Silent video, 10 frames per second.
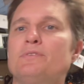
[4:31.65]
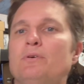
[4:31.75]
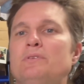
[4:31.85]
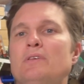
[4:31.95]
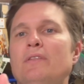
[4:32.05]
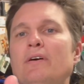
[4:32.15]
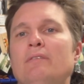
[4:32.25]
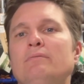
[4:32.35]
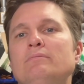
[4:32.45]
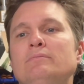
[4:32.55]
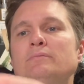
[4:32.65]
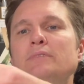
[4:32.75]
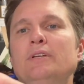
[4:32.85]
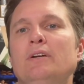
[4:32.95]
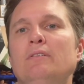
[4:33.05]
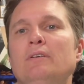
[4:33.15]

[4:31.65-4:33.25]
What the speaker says: So it's in there, you know.